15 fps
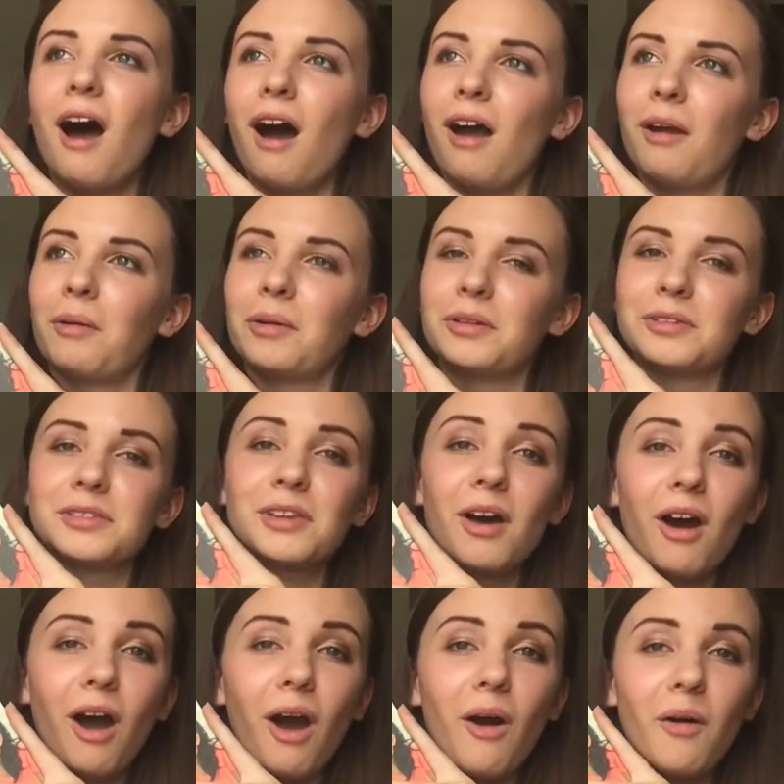I was
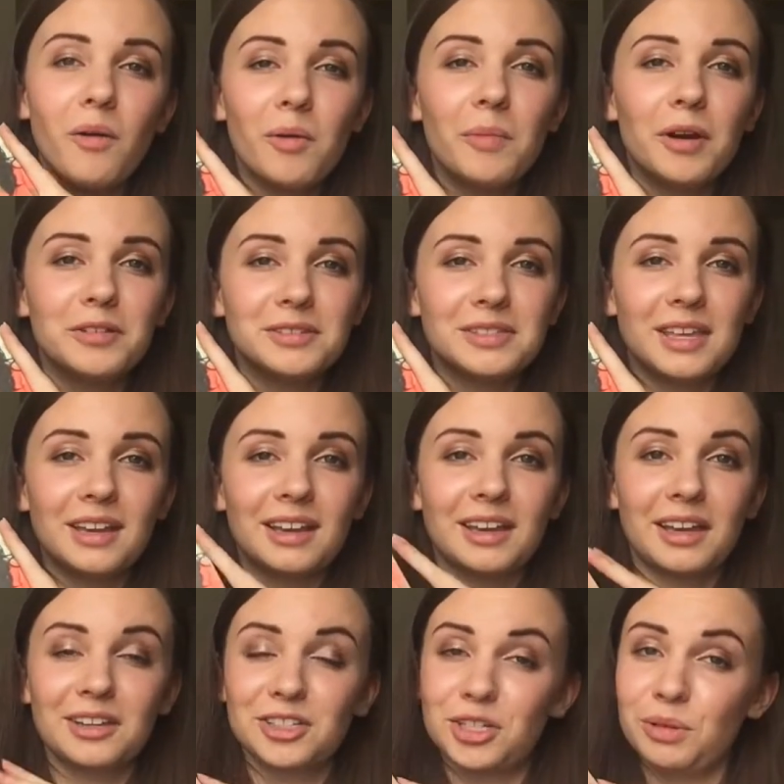almost
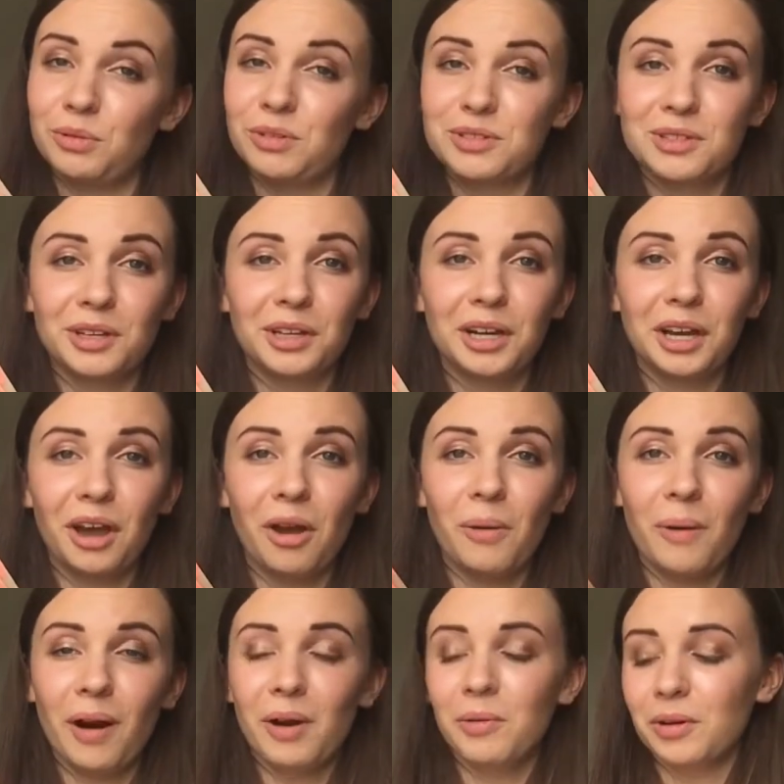thinking she wasn't going to go
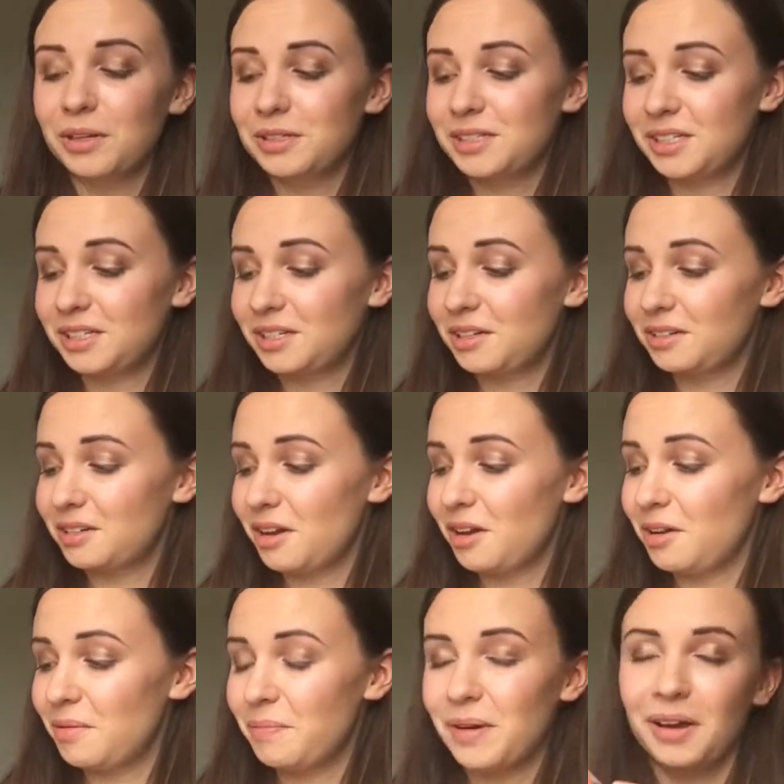where I wanted her to
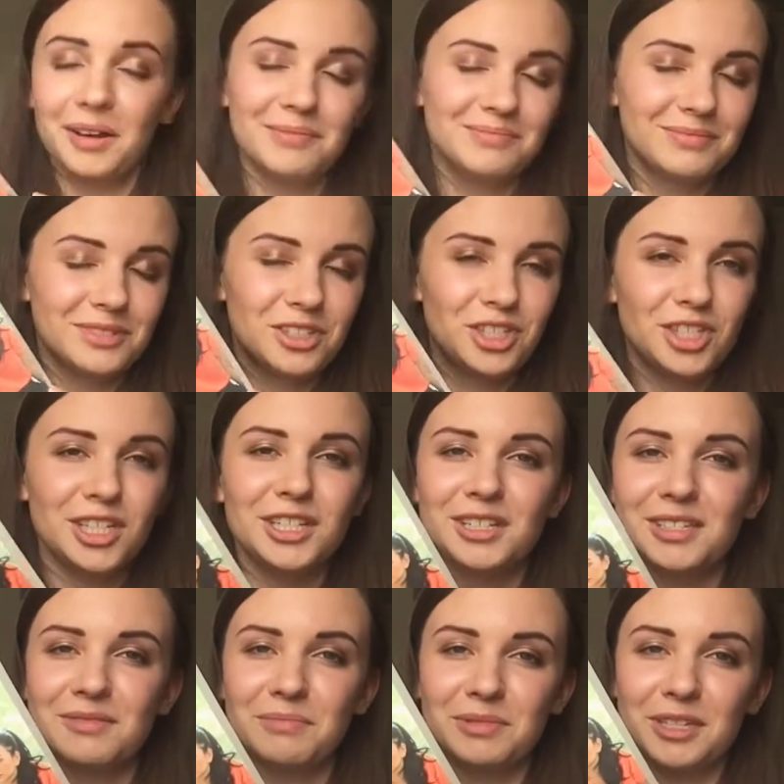go, but she
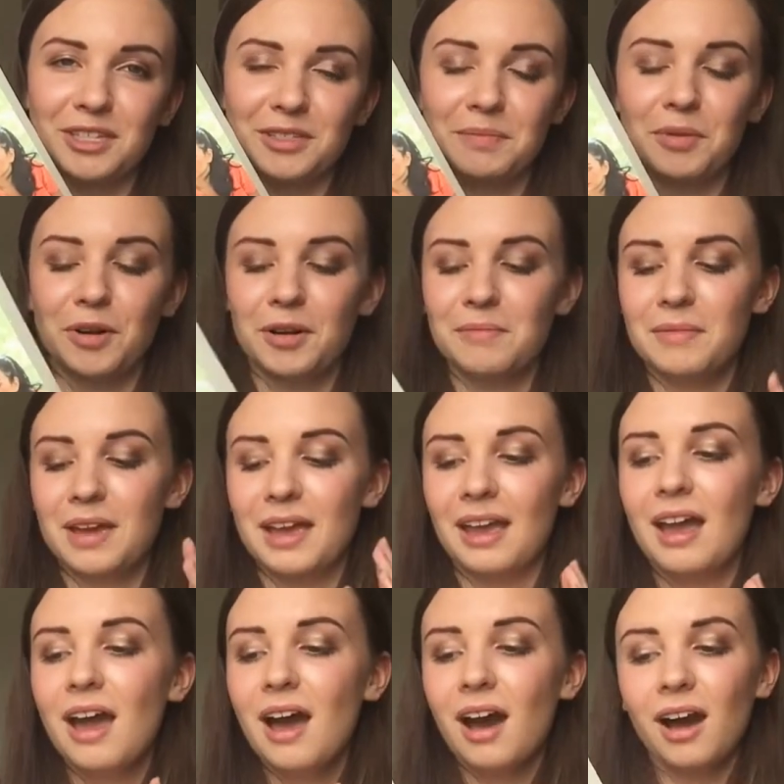doesn't disappoint me.
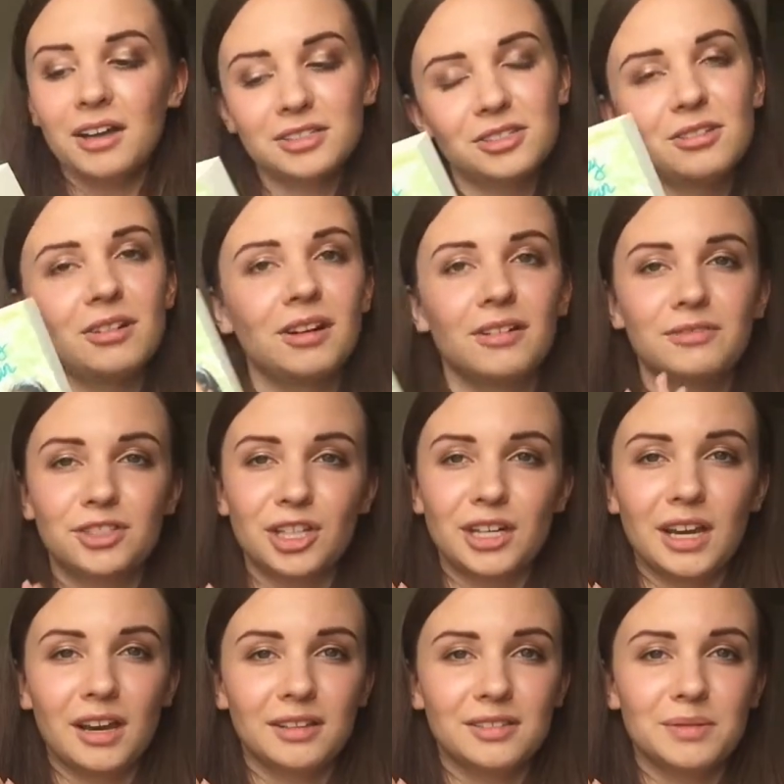I do love Jenny
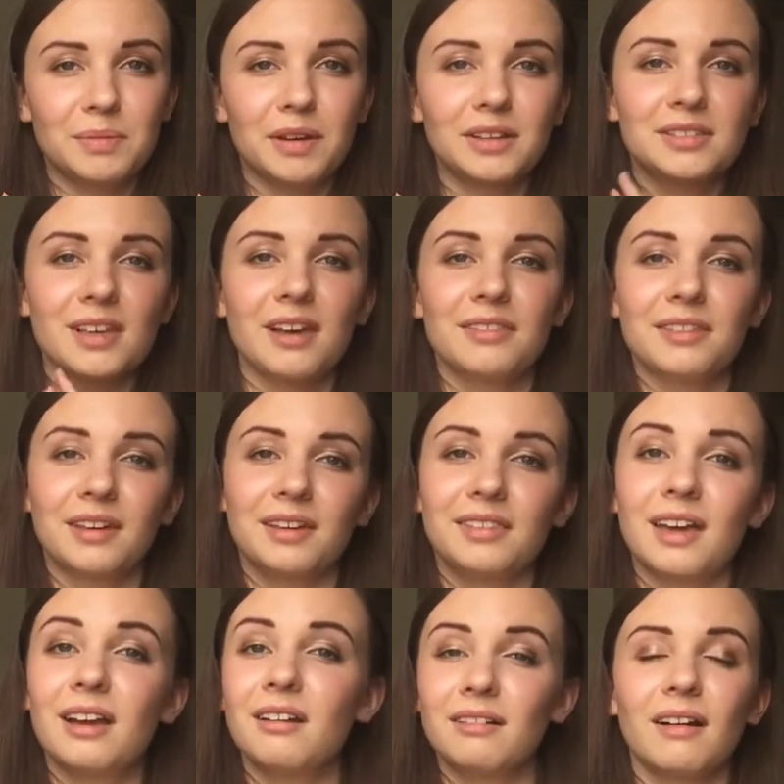Han's books. I think
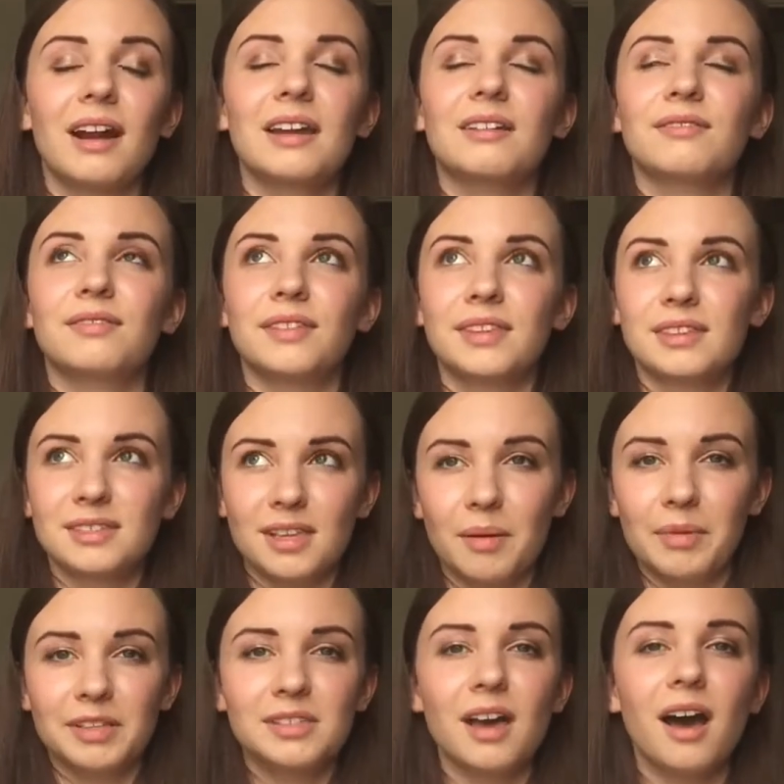they're great for the
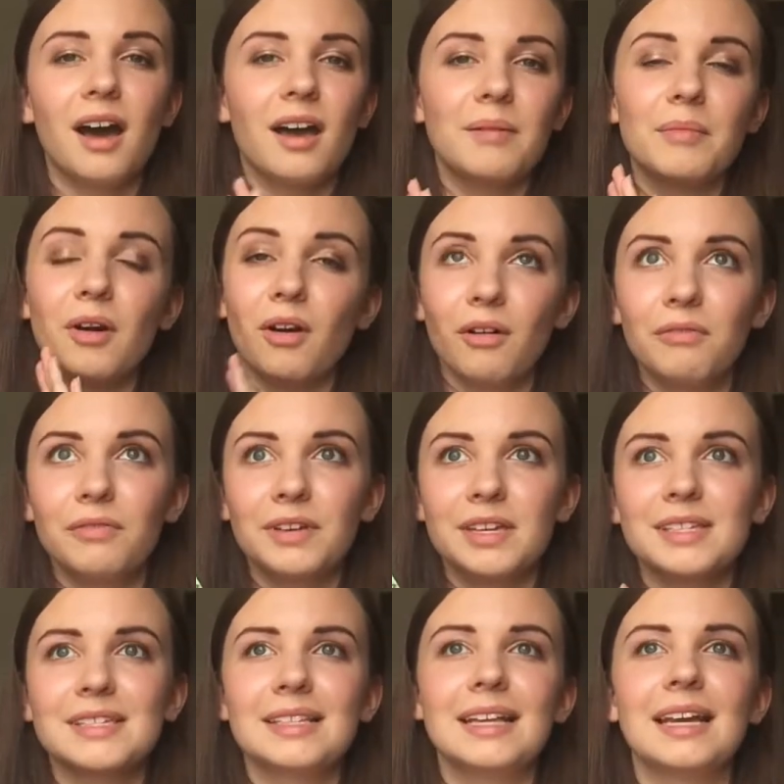summertime.
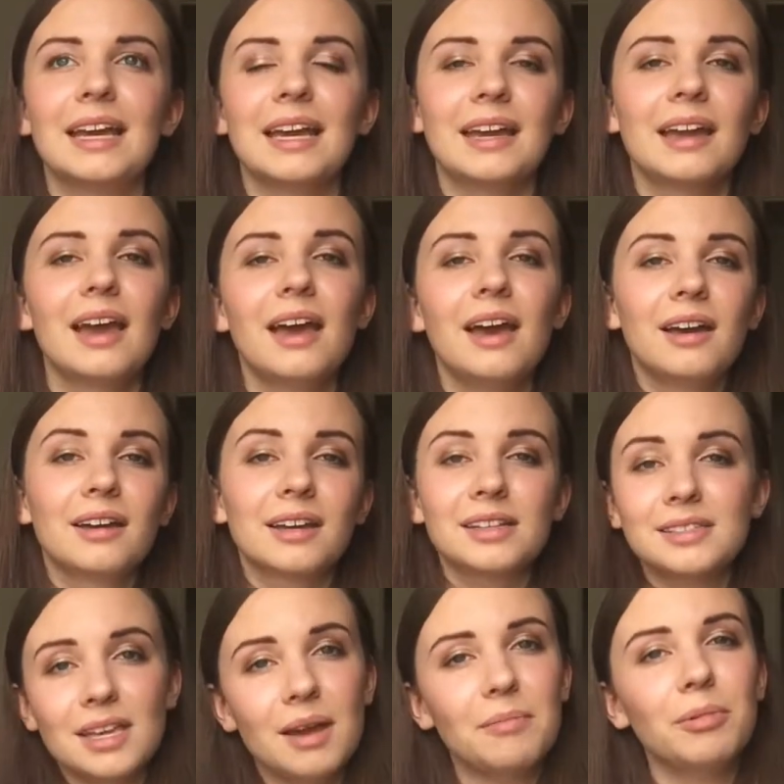Obviously,
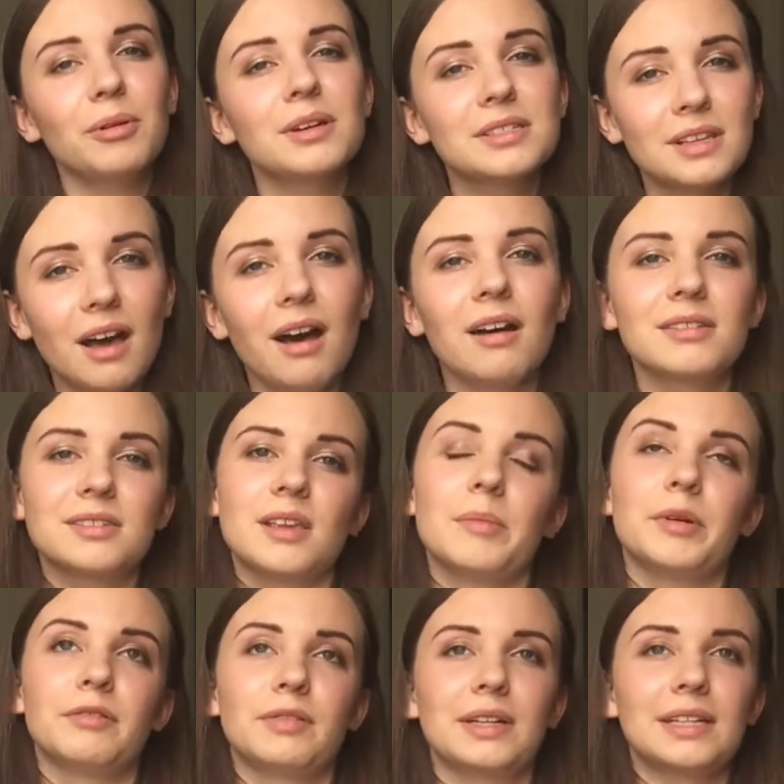contemporaries are
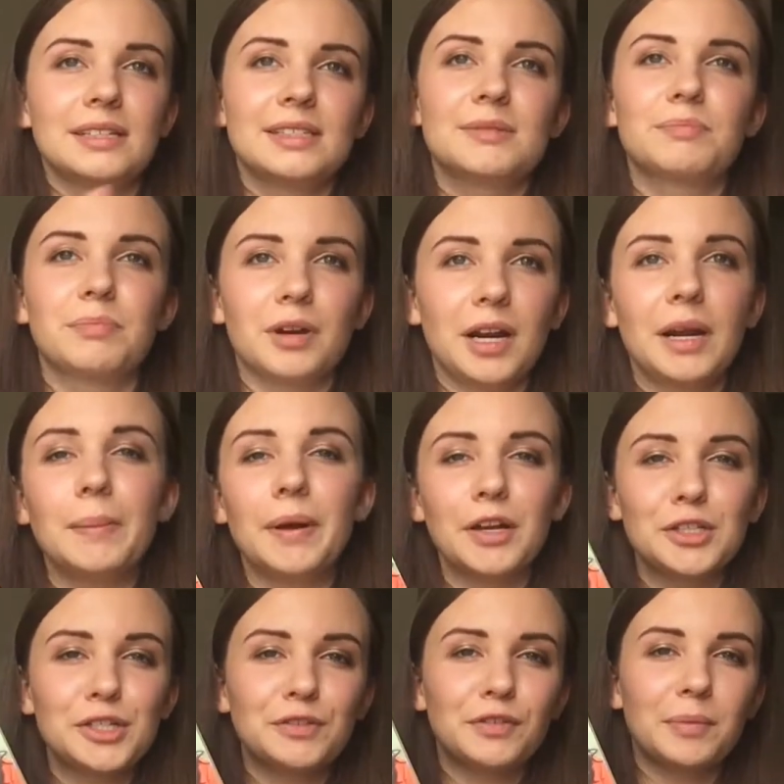summer reads pretty
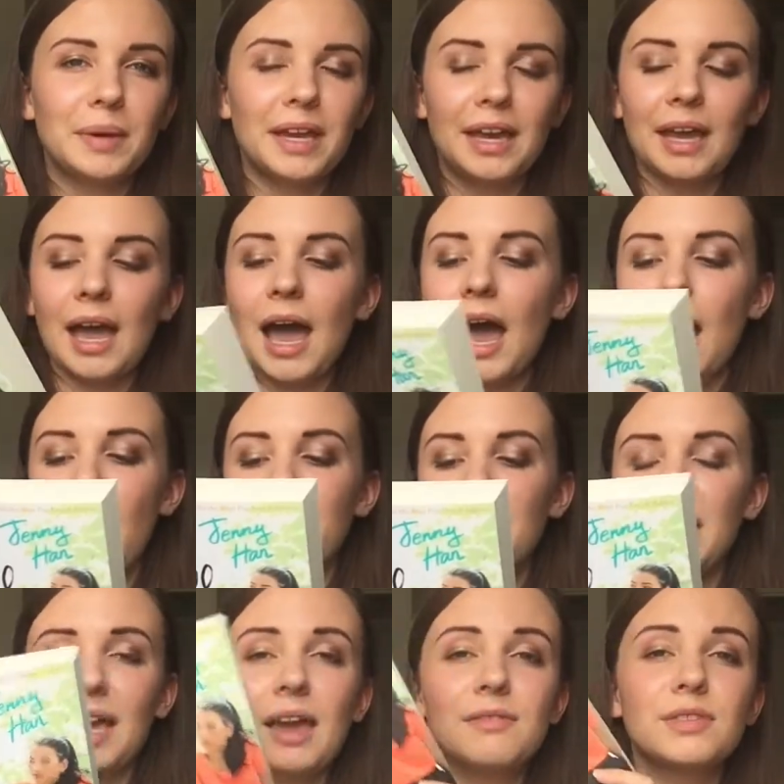much for me. I
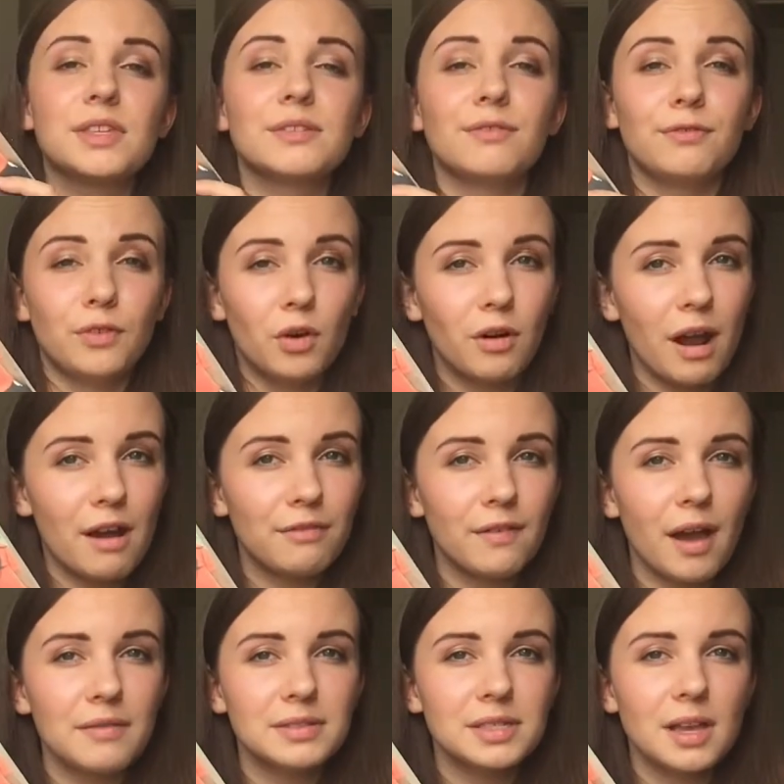gave this 4 out of
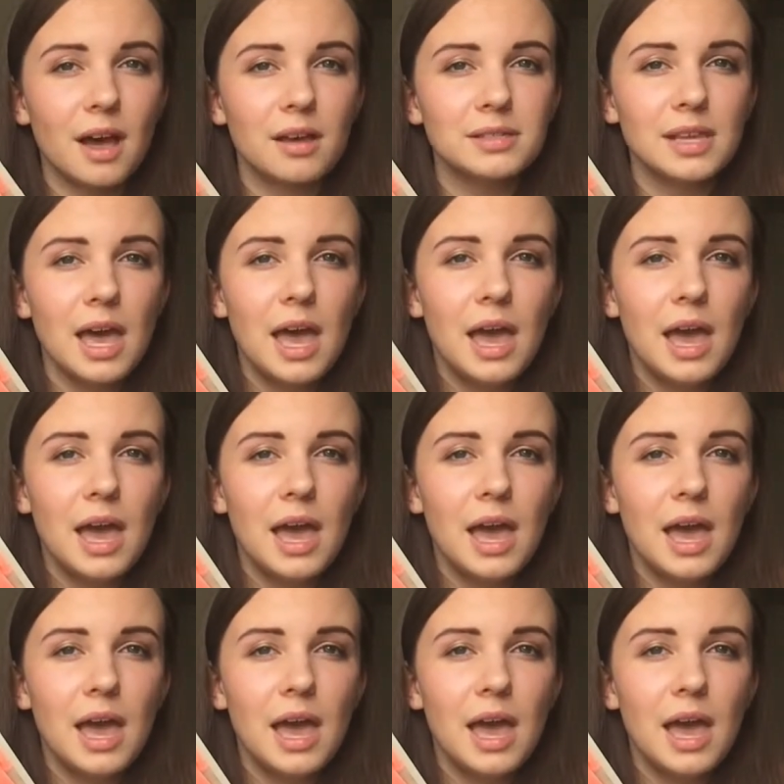5 stars.